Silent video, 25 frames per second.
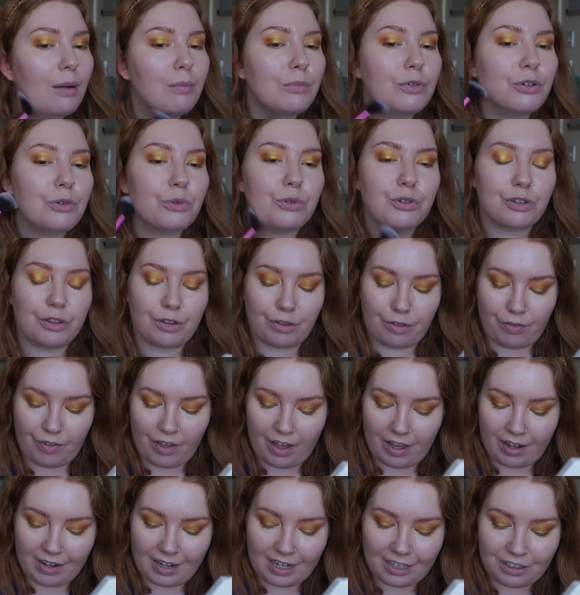George
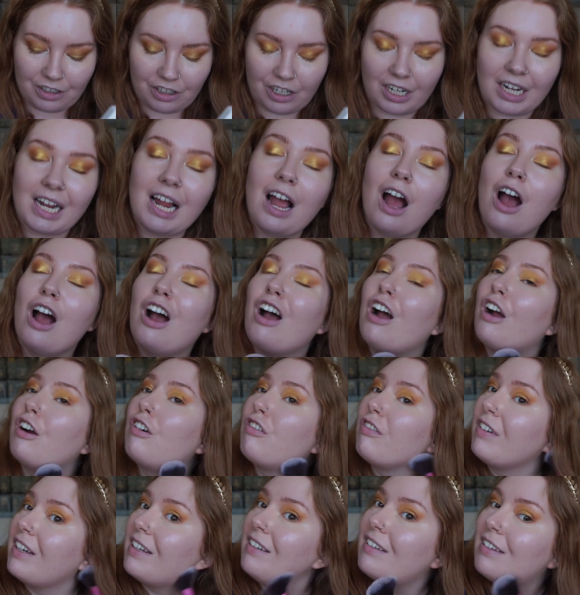III, actually
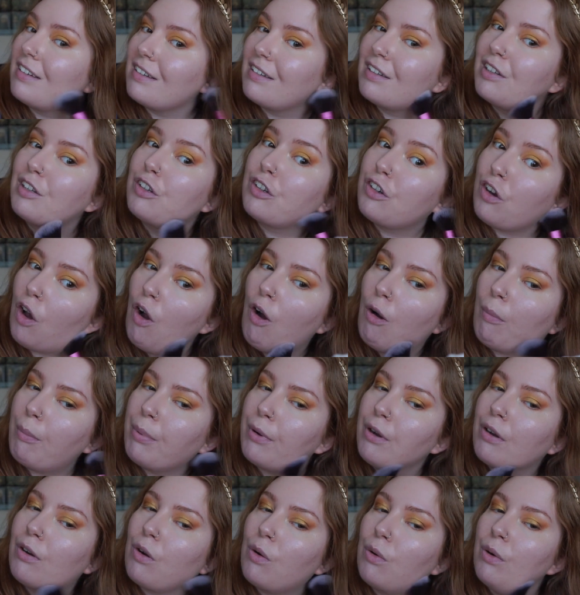agrees to stop
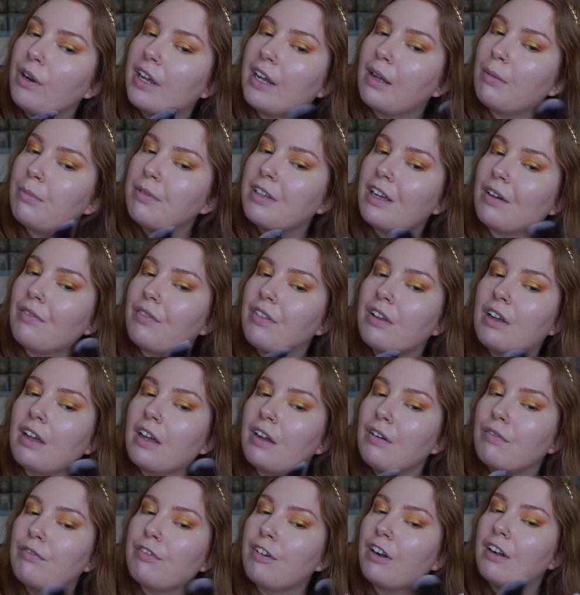calling himself the
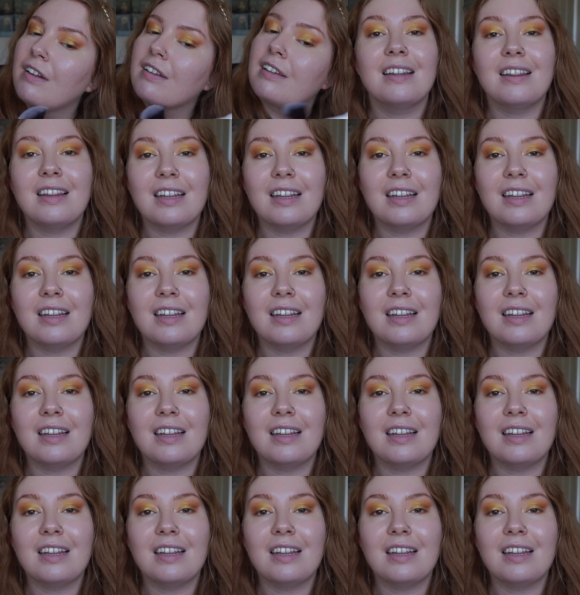King of France.